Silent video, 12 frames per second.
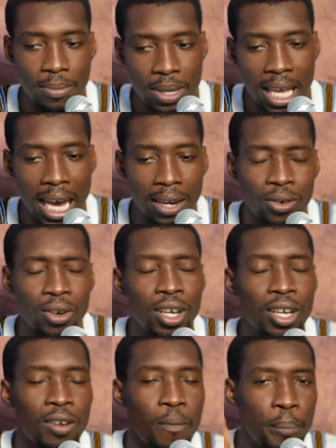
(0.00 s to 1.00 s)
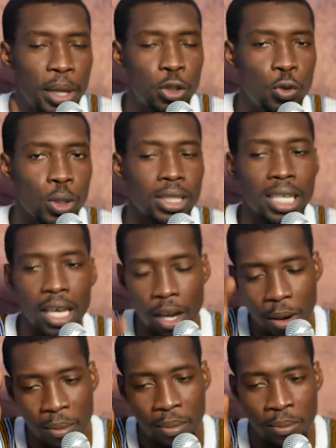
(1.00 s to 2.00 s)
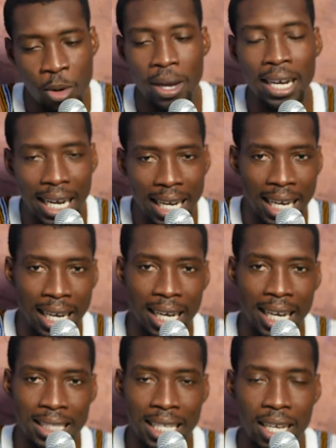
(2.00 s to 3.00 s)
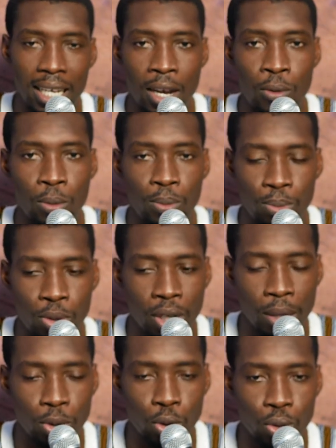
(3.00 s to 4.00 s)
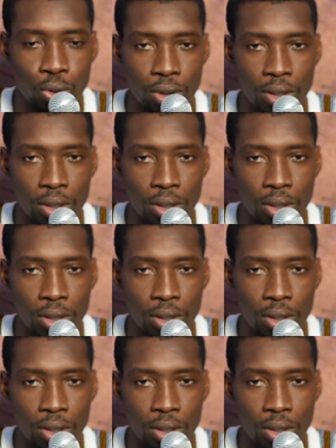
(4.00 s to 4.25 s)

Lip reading: Biano, make sure say Mubekan Gang Kasa our program niso.